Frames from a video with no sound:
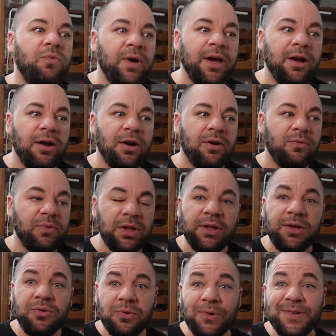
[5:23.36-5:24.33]
wear
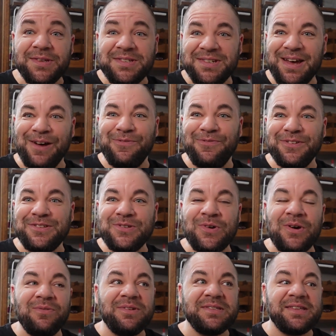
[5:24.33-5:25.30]
really cool stuff, and so
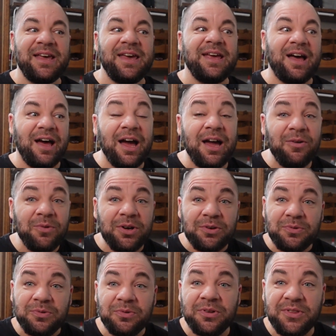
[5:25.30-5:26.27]
I was like, I want a
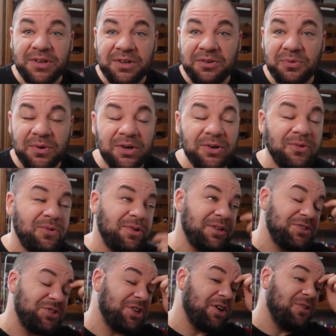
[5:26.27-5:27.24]
cool thing to wear to a
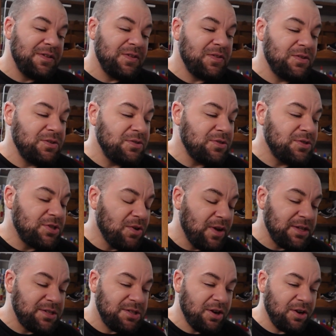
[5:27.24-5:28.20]
quilt show. So I
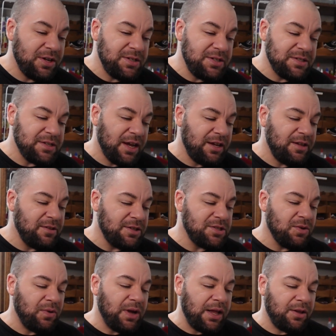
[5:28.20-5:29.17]
started designing this
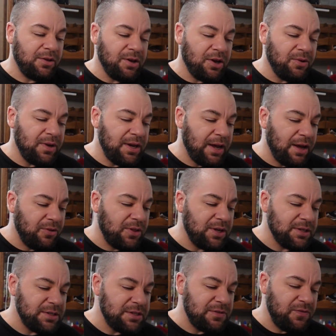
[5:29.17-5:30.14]
a while ago, and now that
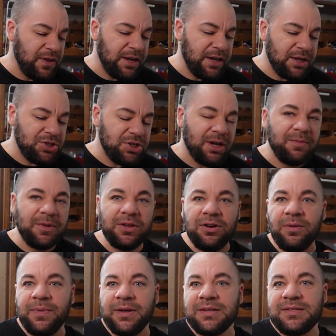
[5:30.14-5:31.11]
it's finished, I'm a
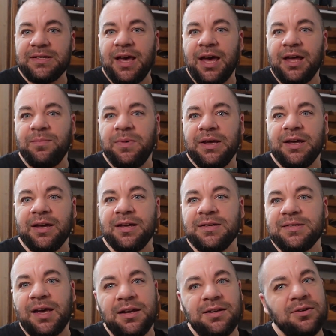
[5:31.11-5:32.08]
little bit sad
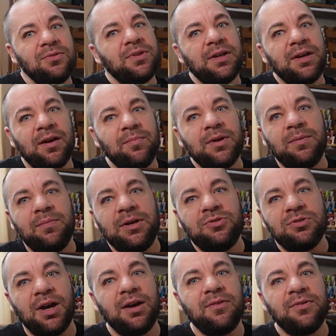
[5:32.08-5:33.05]
because I don't think I'm going to be
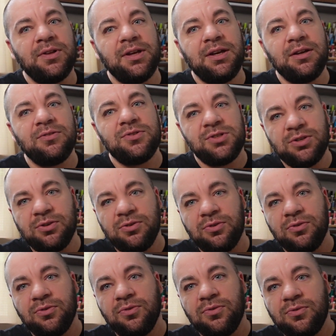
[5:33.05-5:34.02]
traveling
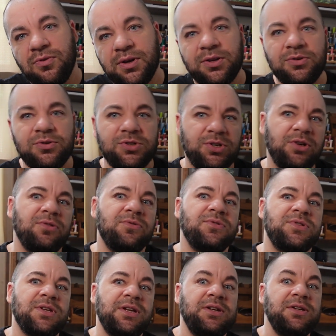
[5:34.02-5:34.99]
to quilt
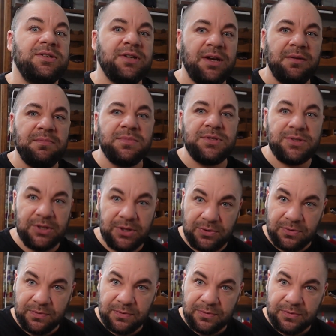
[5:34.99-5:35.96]
shows anytime
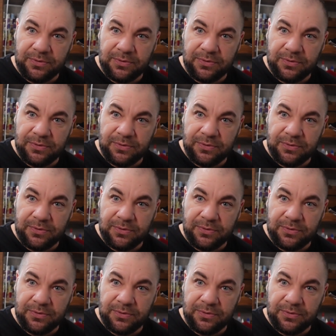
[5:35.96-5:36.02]
soon.